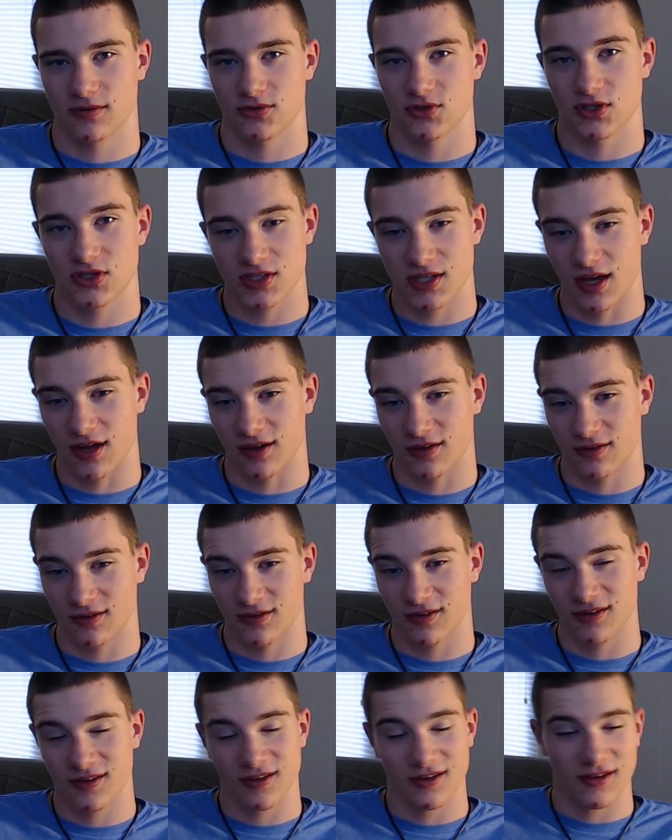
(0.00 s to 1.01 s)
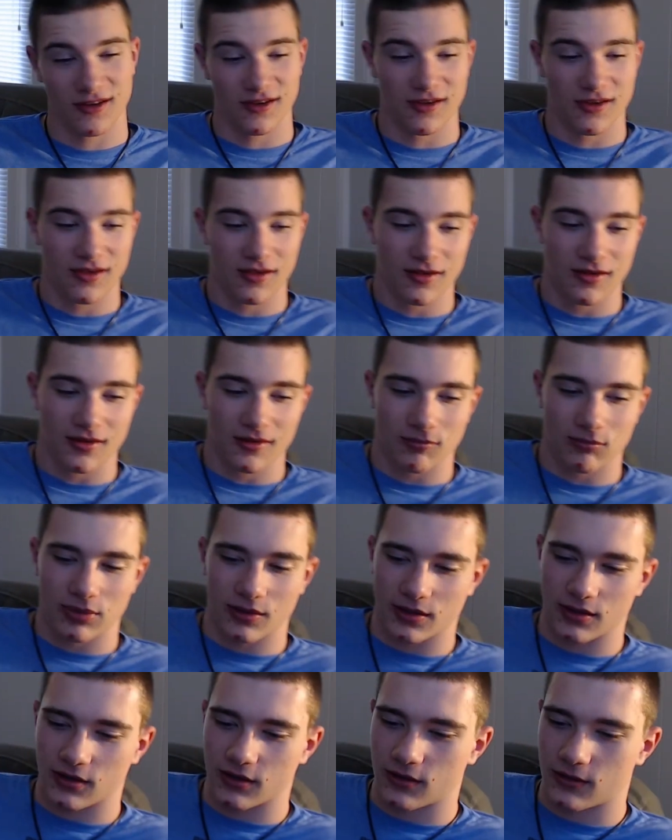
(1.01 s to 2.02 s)
Just saying.
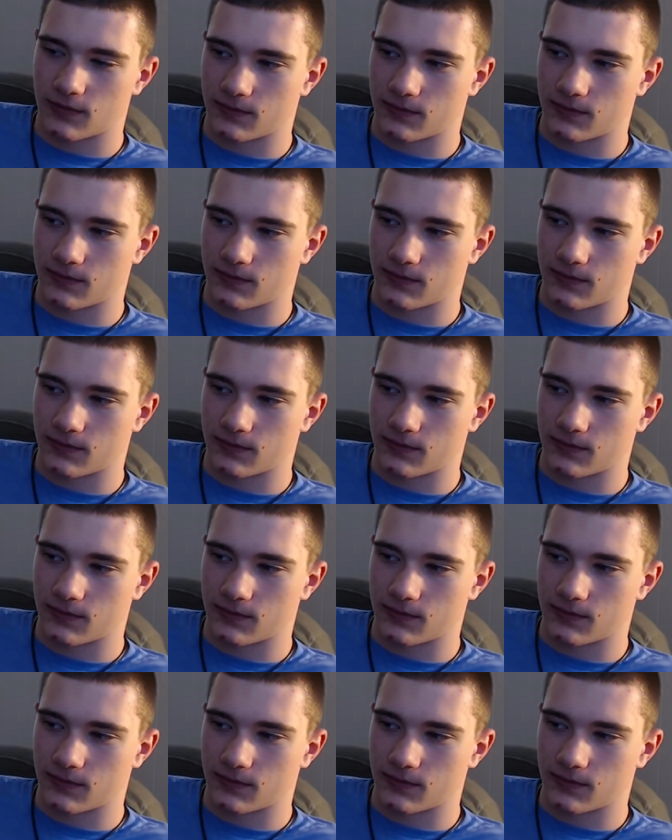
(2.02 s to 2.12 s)
But,